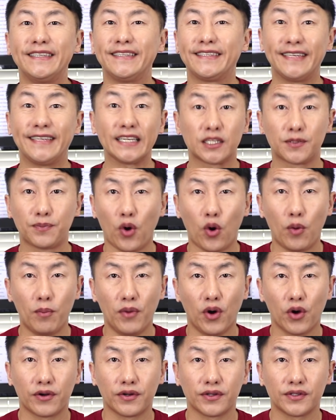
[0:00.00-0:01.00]
6-bolt
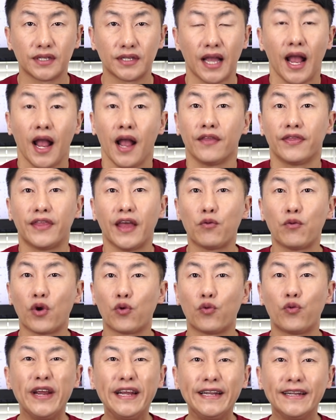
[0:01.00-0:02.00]
motors. They
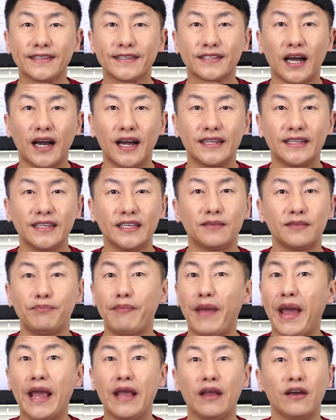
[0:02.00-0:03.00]
were redesigned in
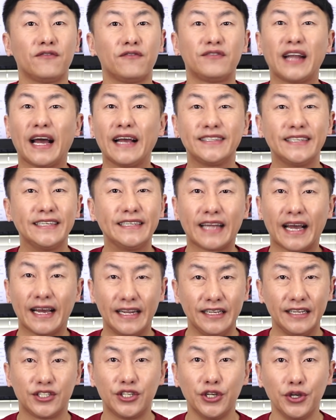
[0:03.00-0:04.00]
May of
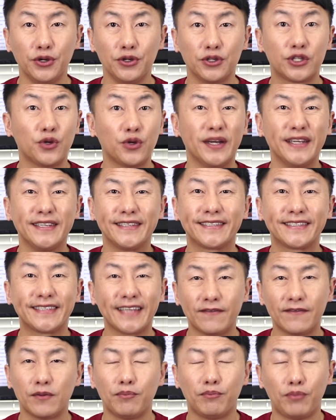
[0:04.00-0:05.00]
1992 to a
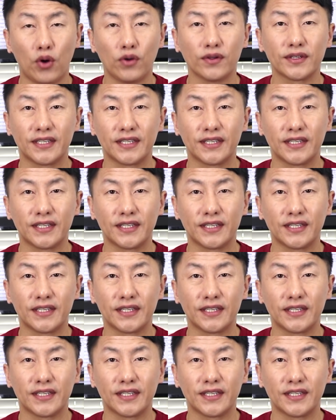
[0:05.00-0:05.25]
7-bolt